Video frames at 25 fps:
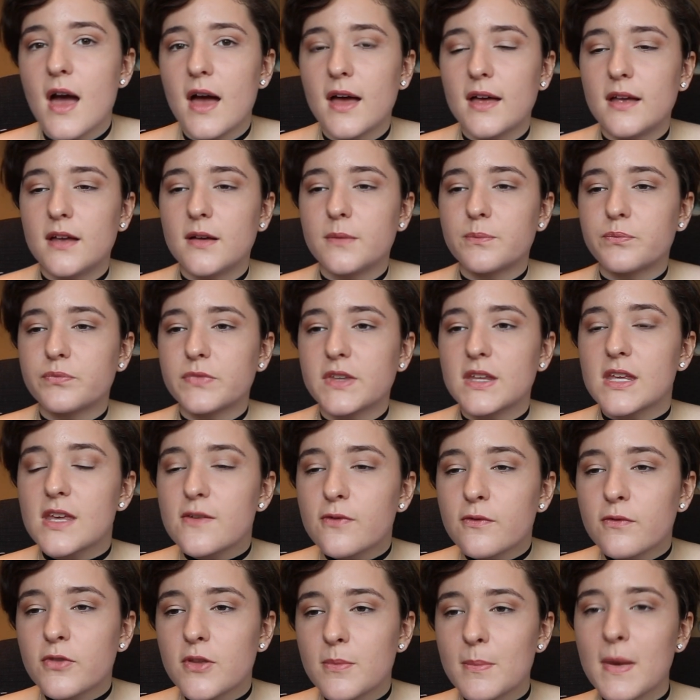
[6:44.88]

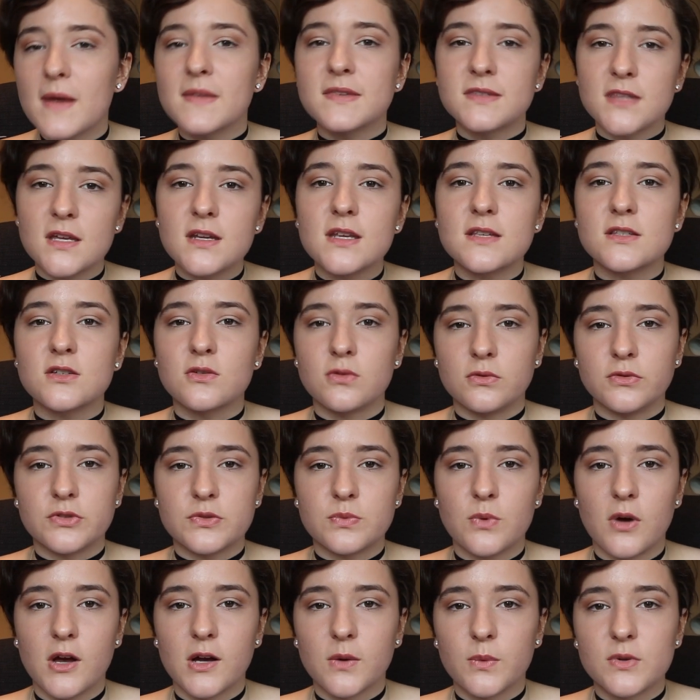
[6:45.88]
Even the Maths Studies
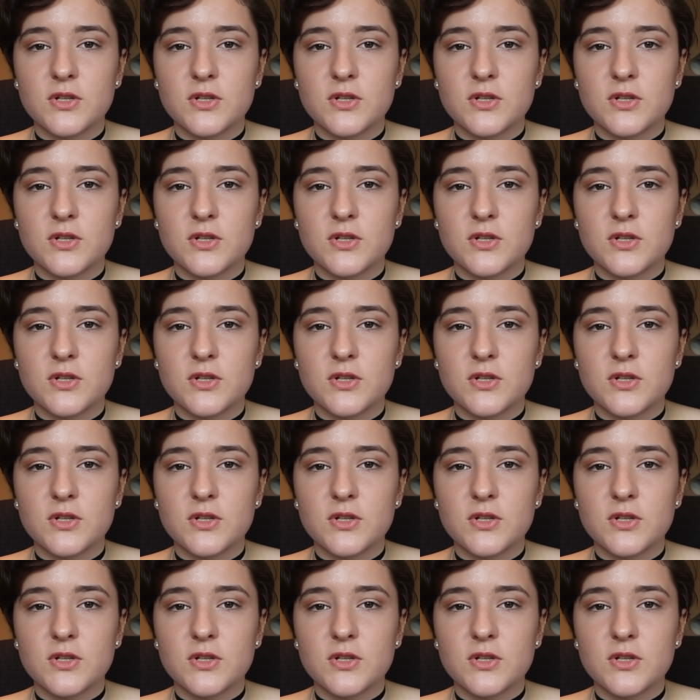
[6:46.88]
coursework,